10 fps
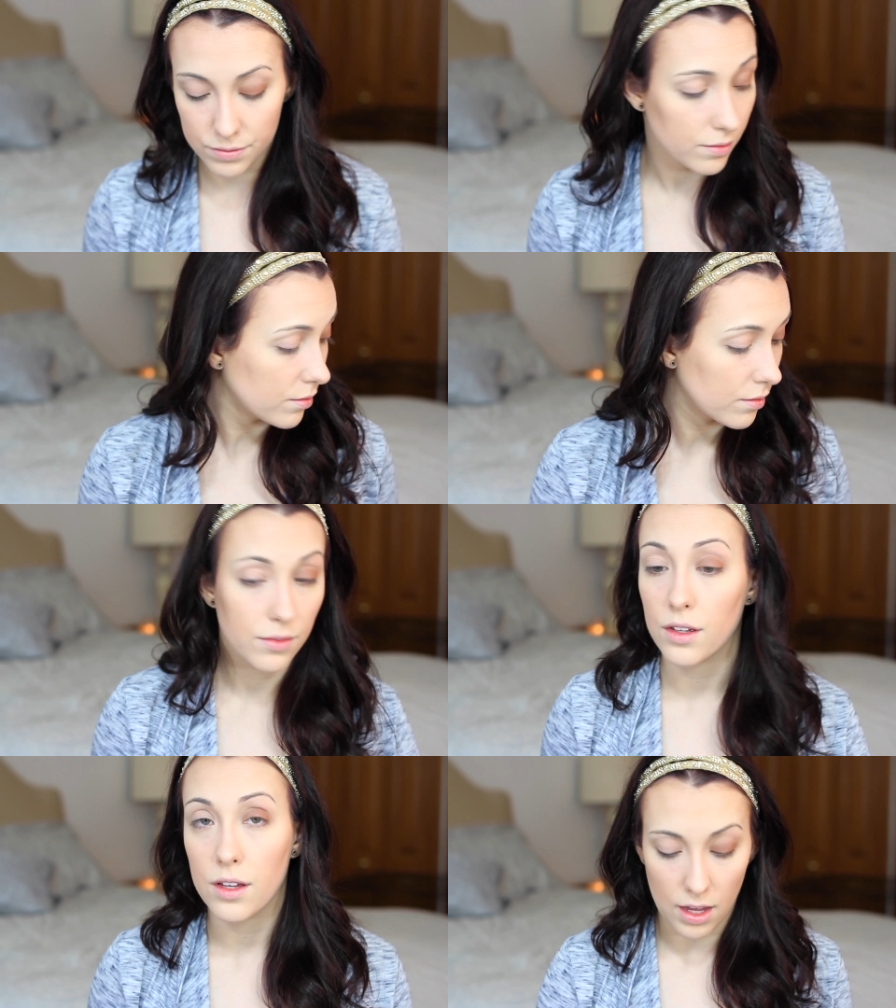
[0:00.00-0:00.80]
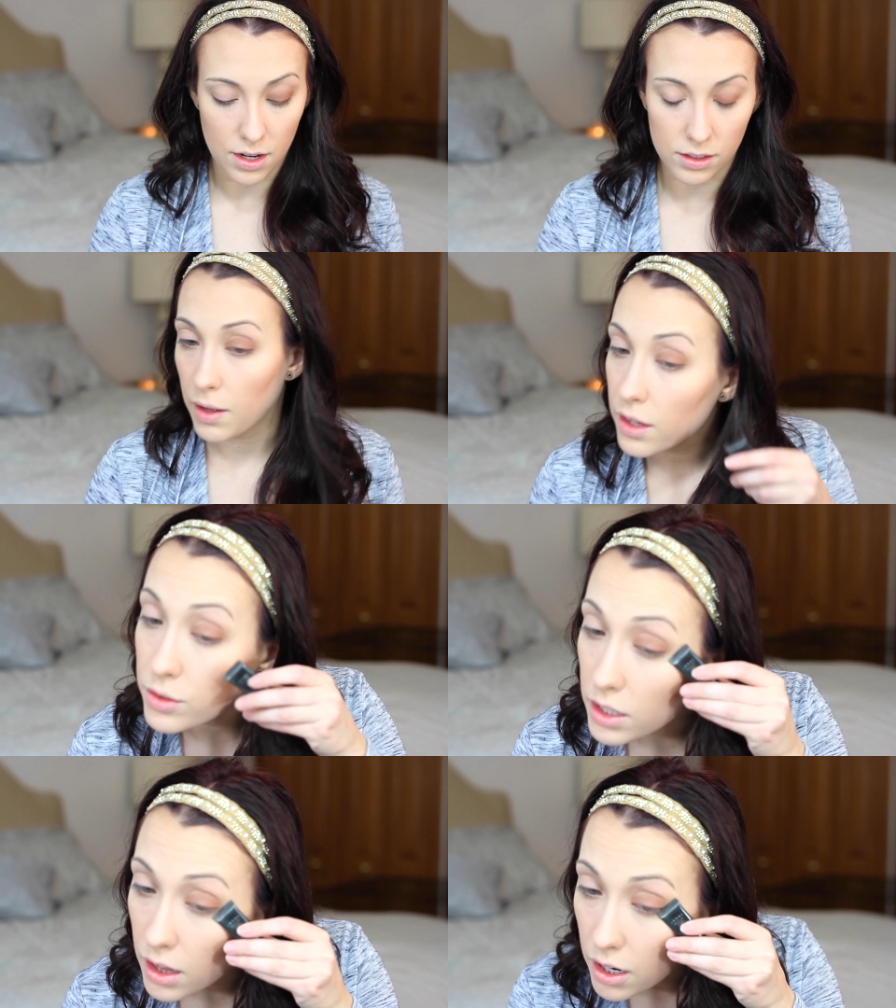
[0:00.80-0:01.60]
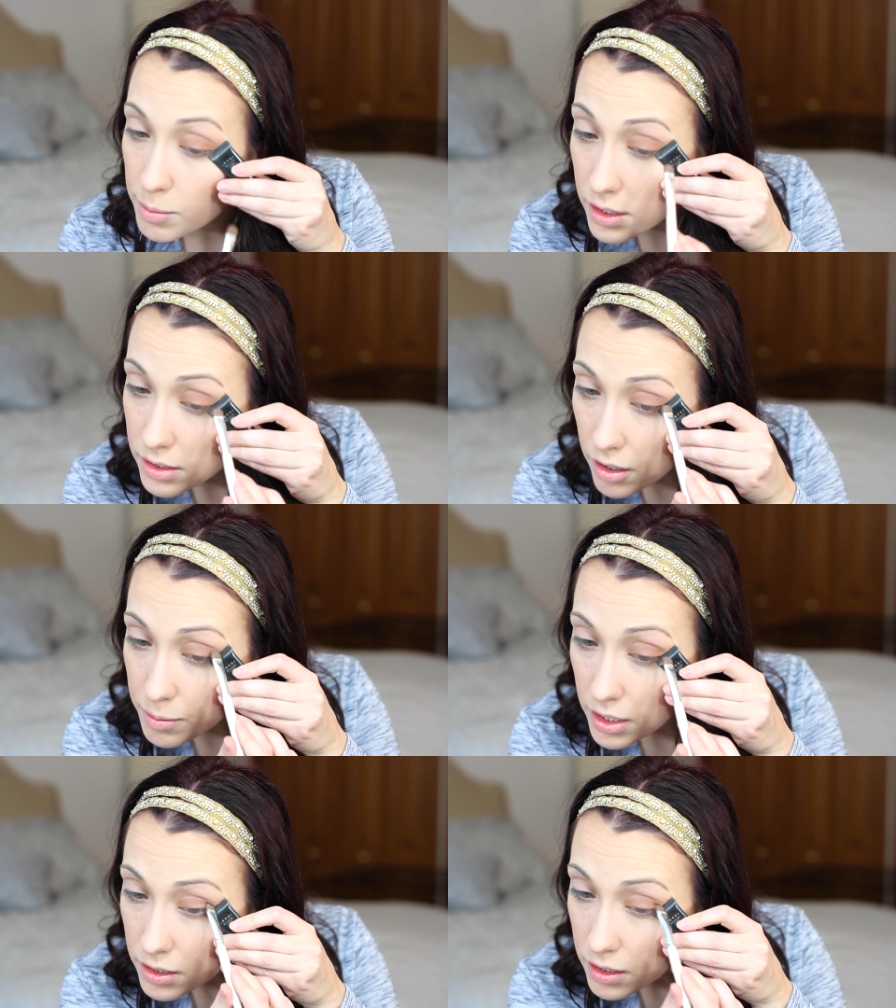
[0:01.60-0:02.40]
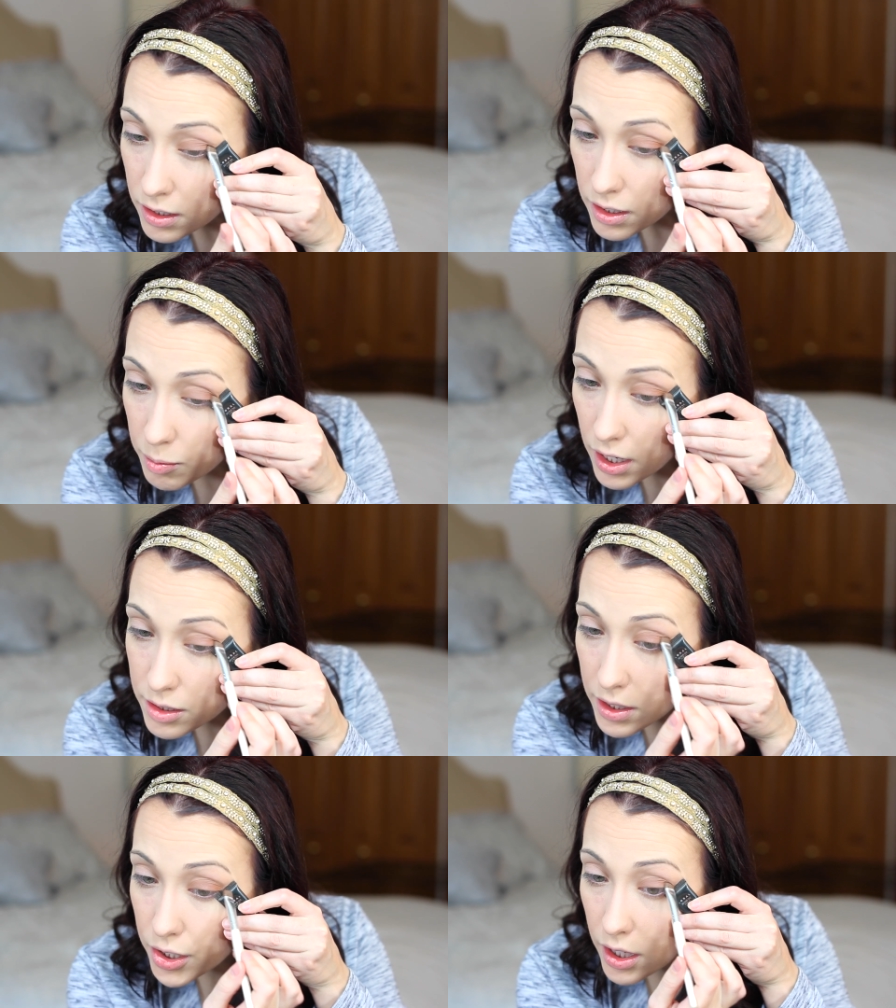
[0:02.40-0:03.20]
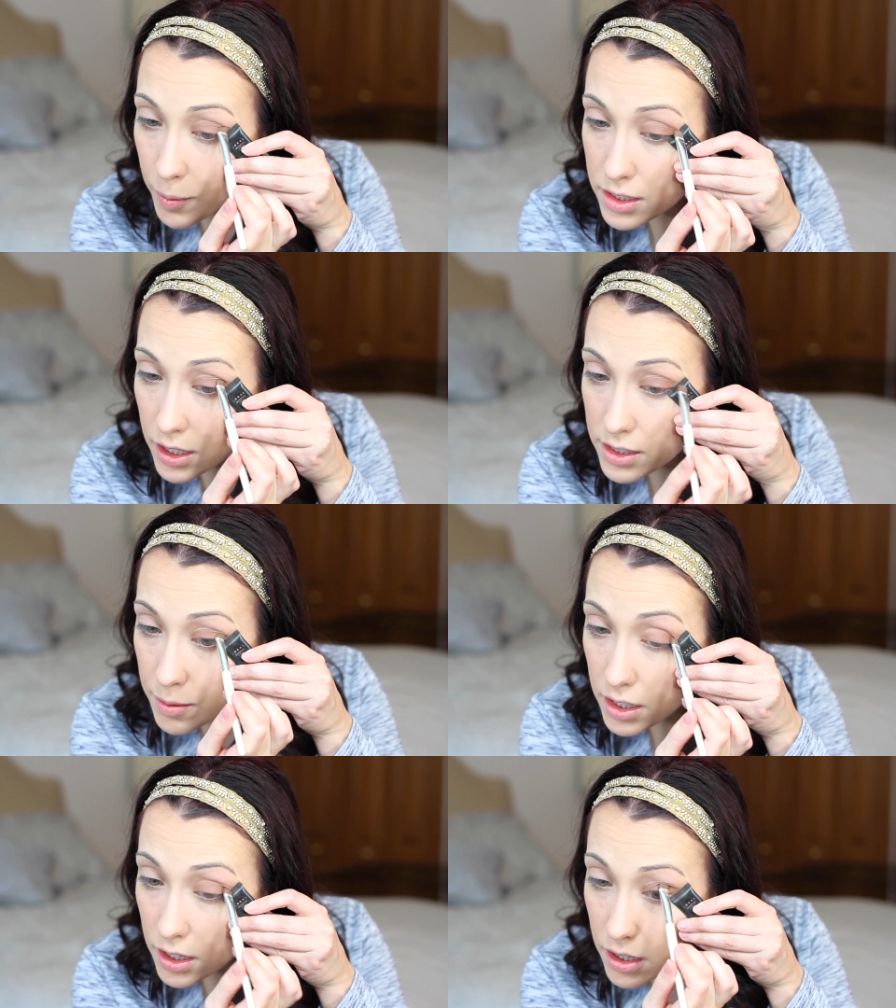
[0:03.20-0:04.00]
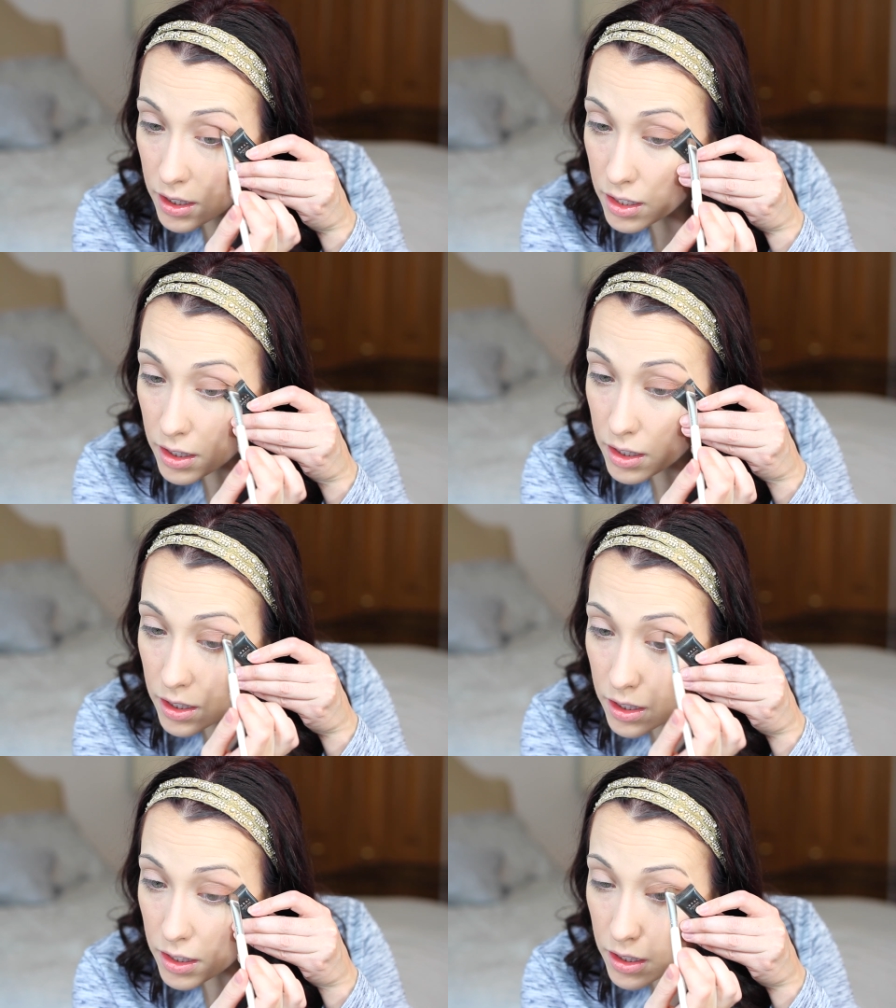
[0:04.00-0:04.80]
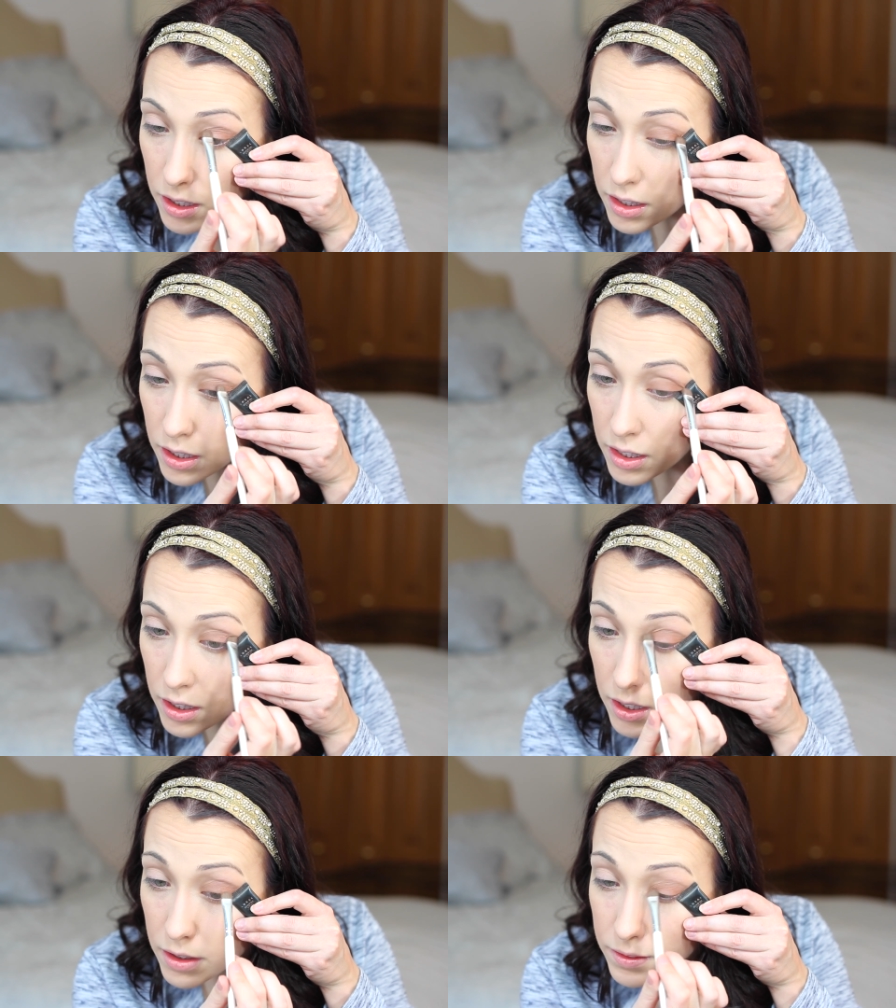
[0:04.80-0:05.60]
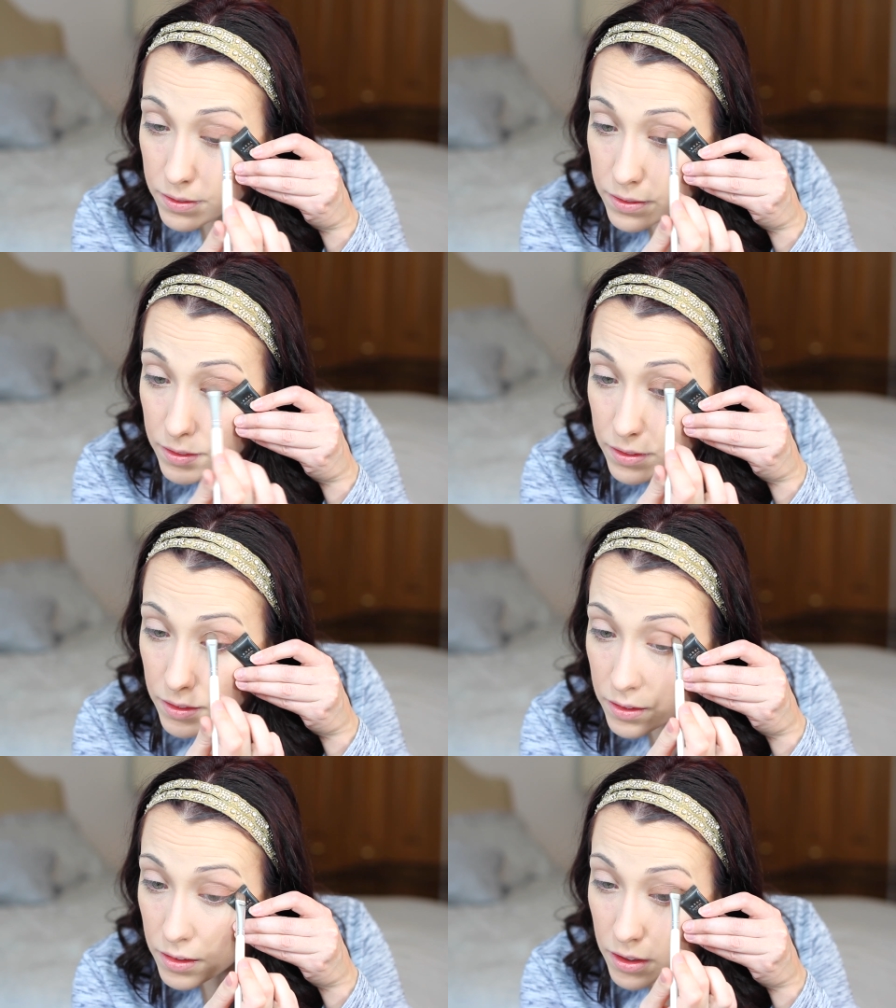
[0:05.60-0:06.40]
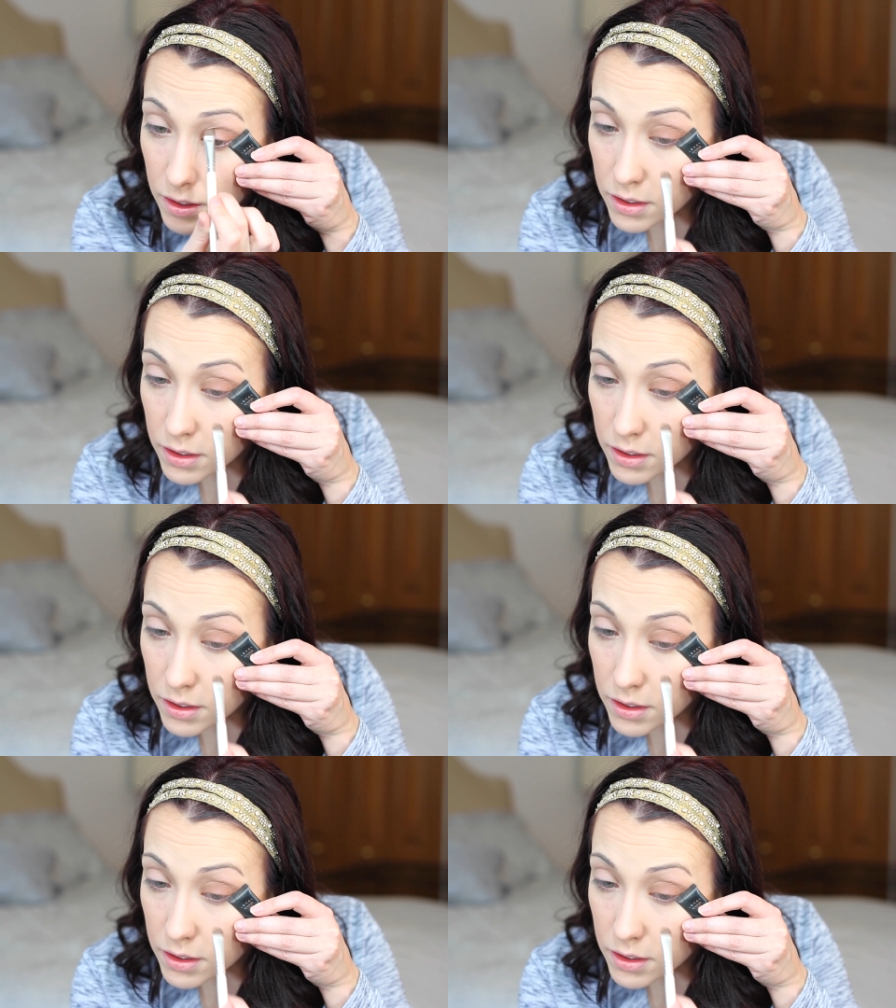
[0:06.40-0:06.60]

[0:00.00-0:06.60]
I love this color for fall. And then I like to use the edge of my product to create a nice wing.